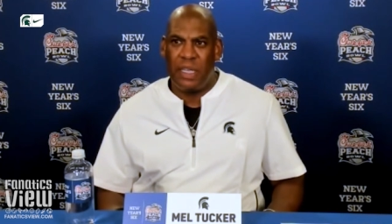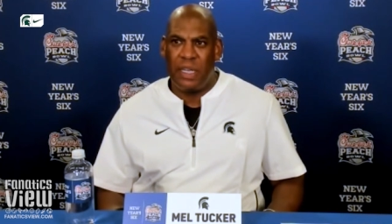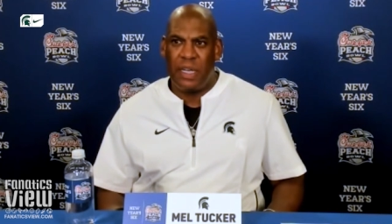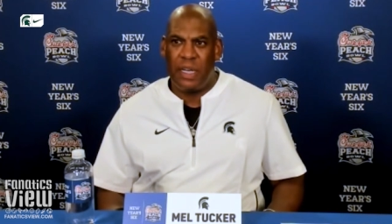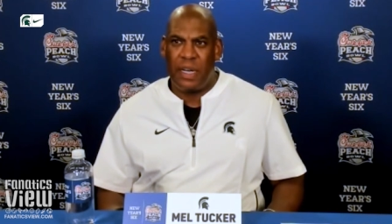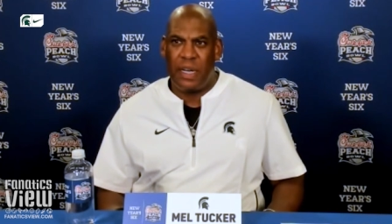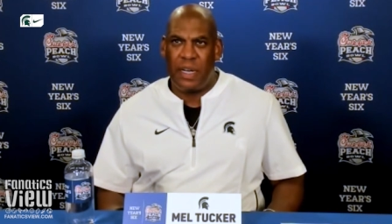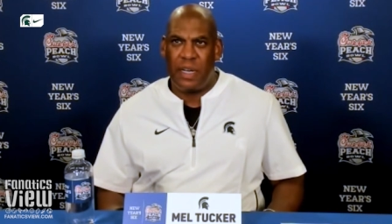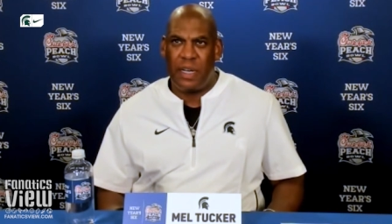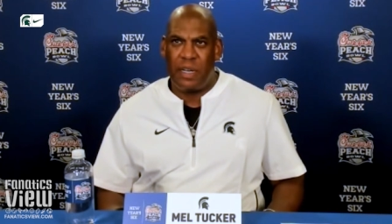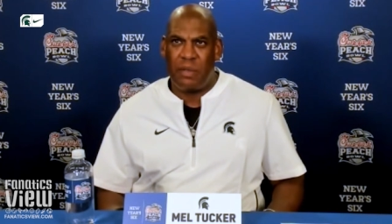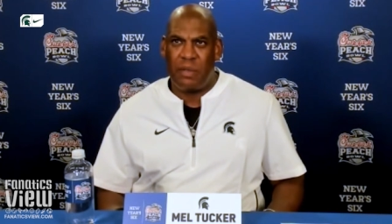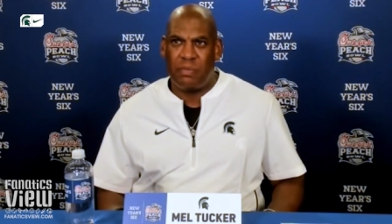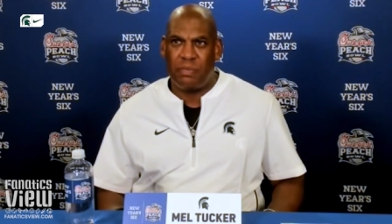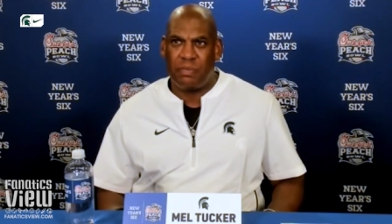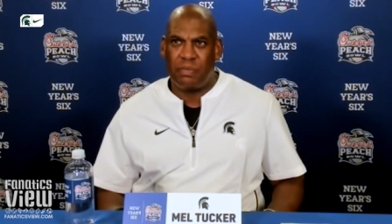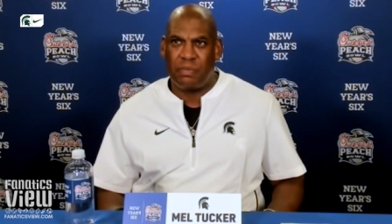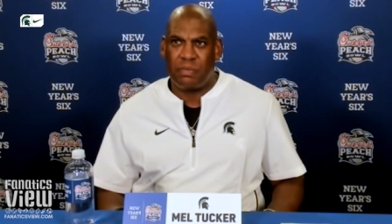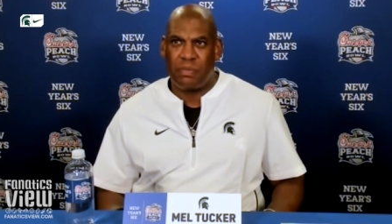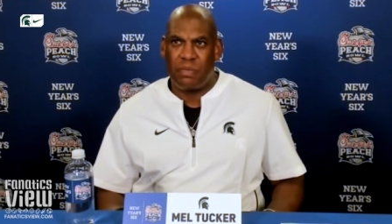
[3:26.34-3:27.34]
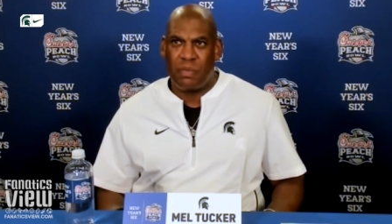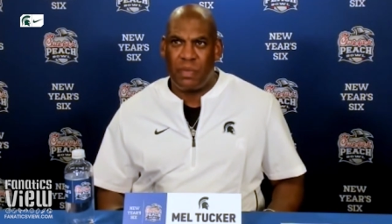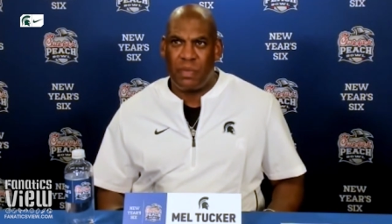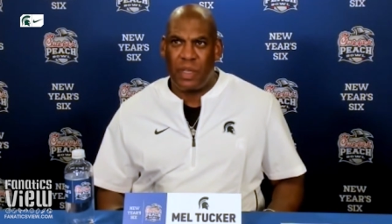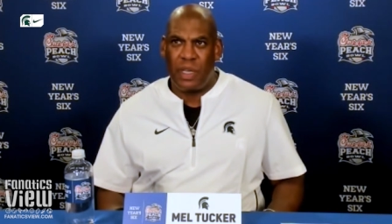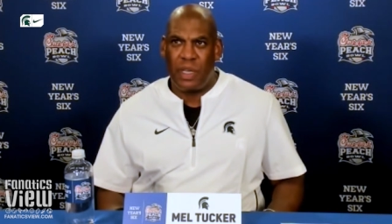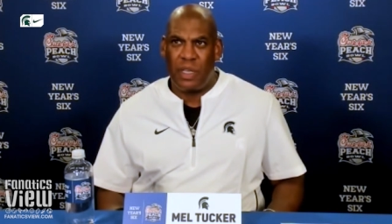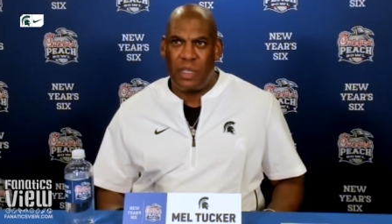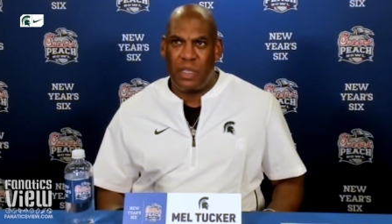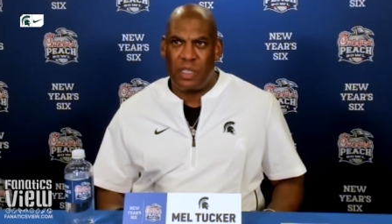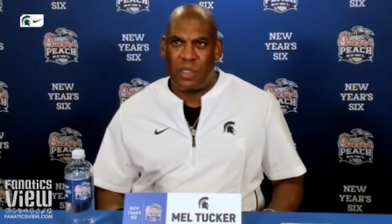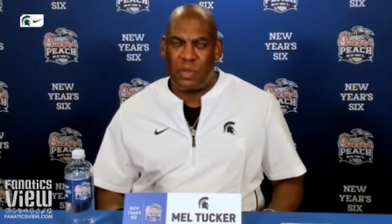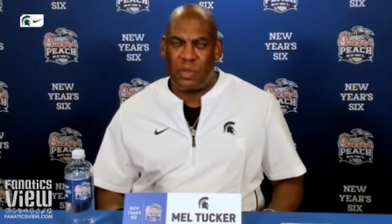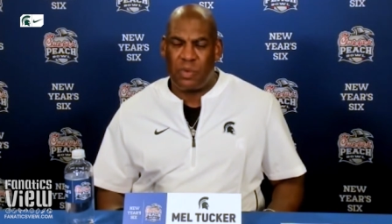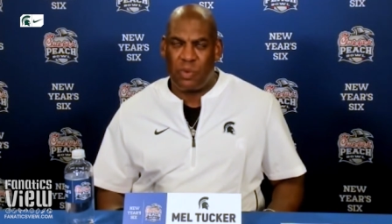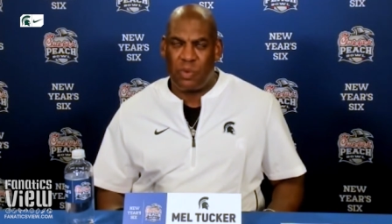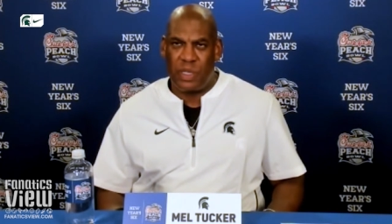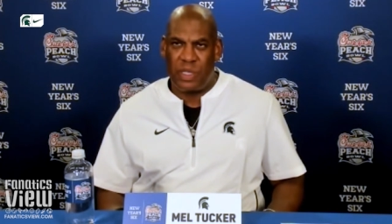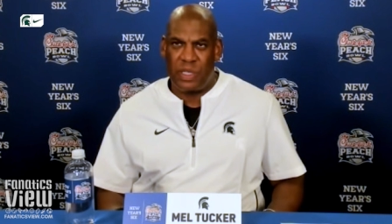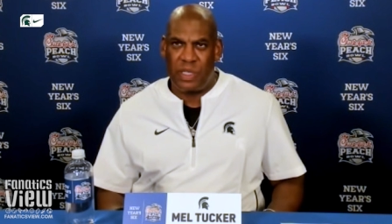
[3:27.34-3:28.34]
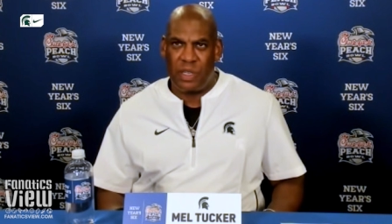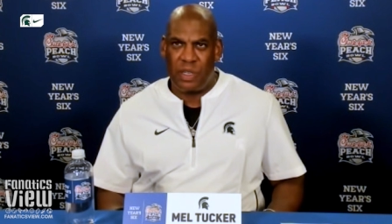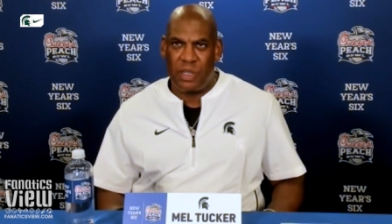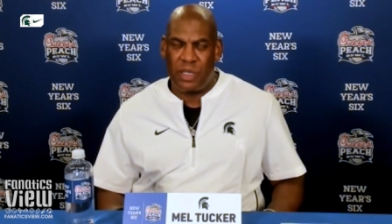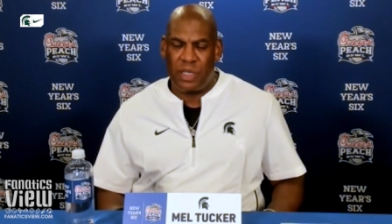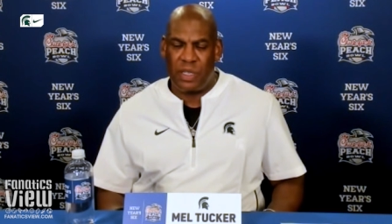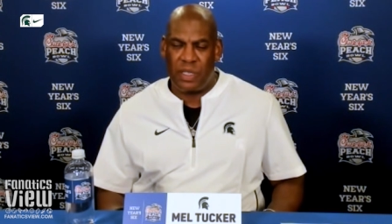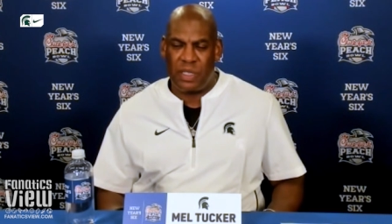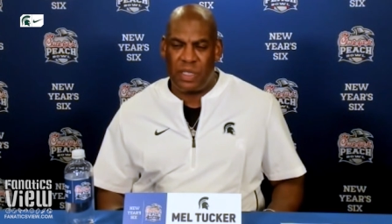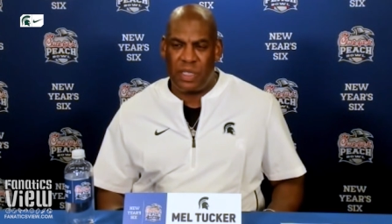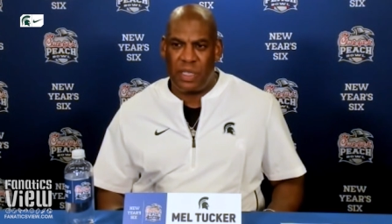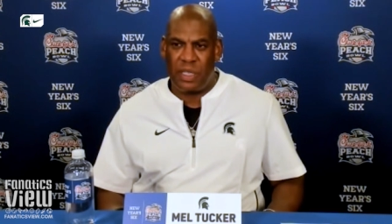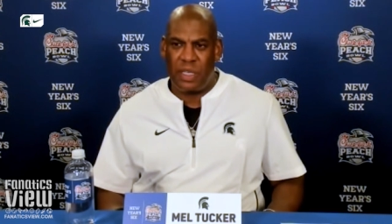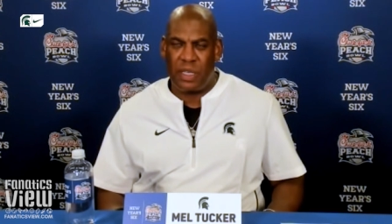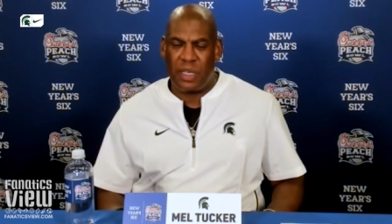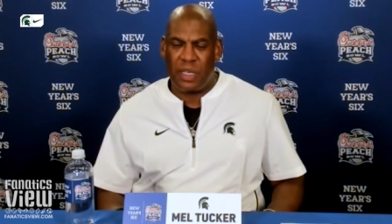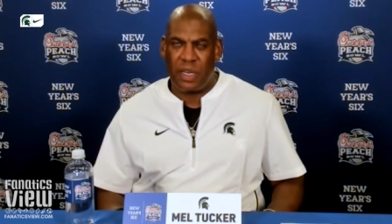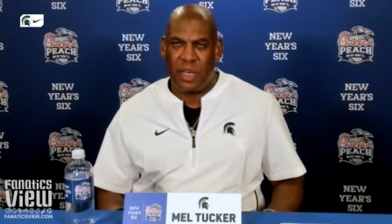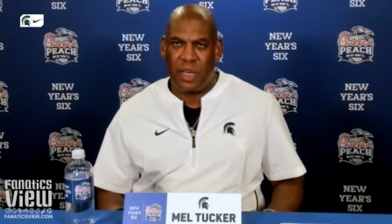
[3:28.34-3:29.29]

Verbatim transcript: um, and just resiliency.